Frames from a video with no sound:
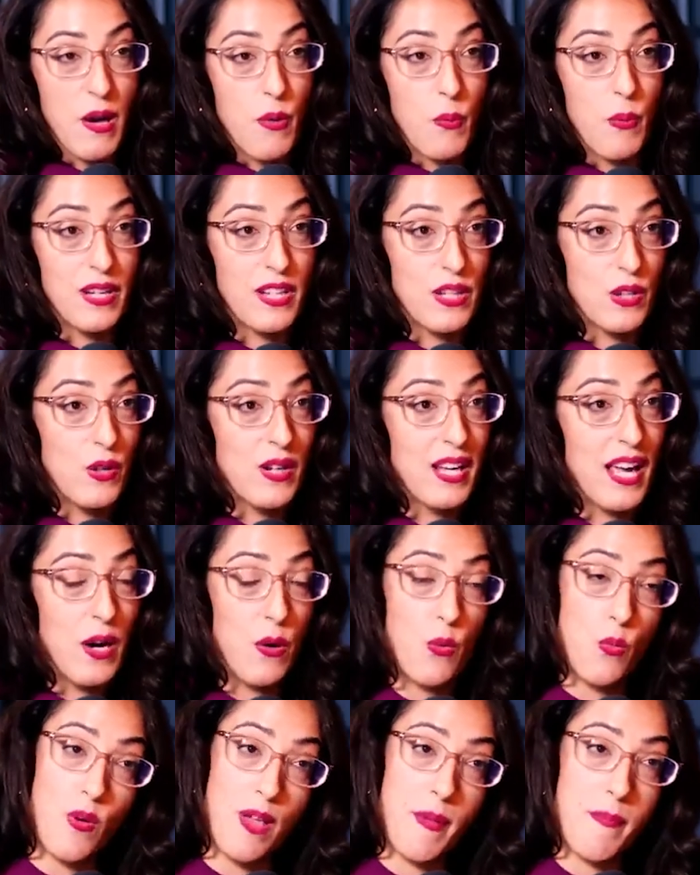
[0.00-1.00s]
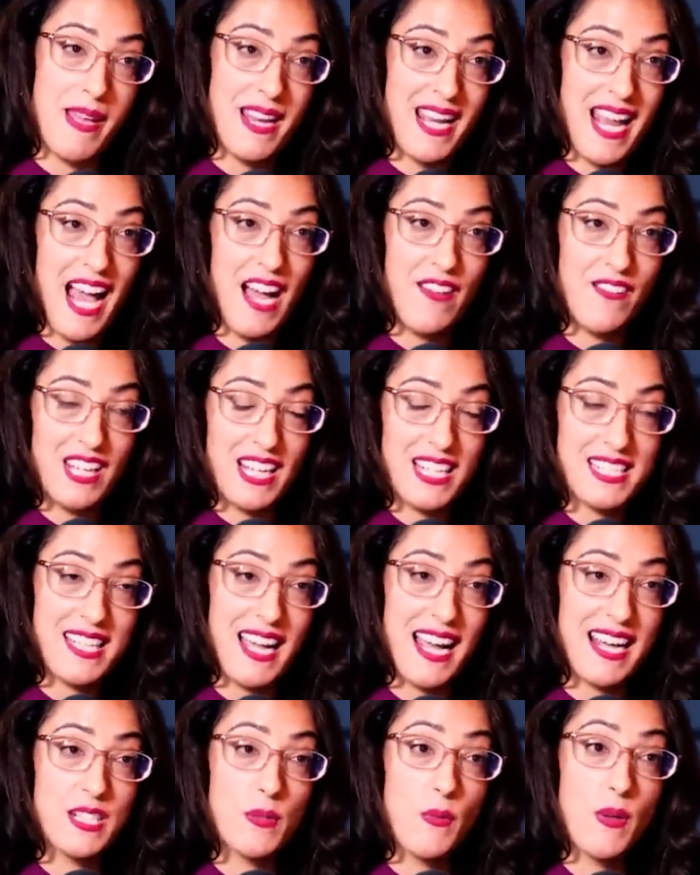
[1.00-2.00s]
When you look at women having
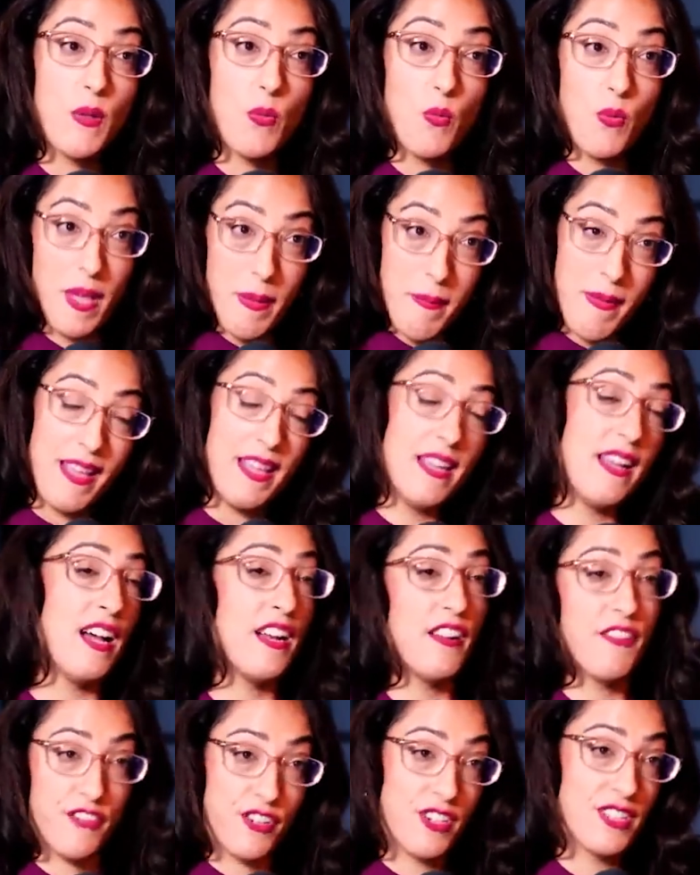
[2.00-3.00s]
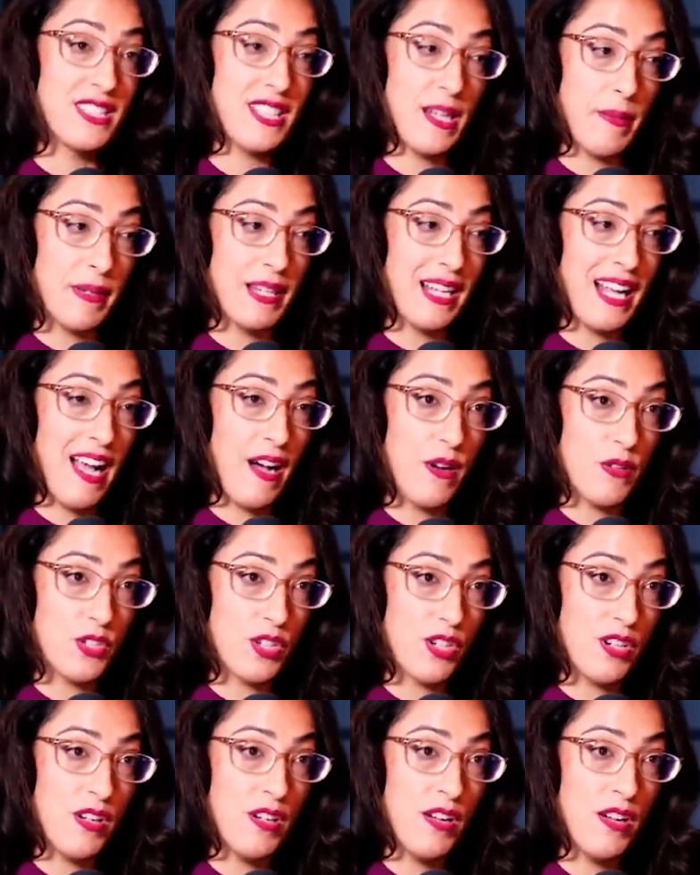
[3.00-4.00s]
sex with women on a first-time
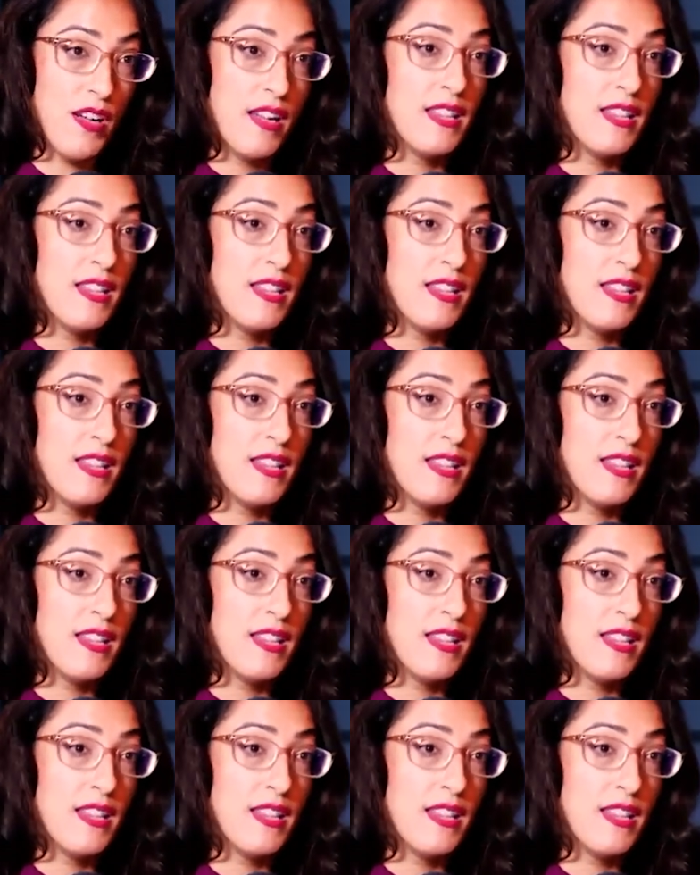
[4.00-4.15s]
encounter,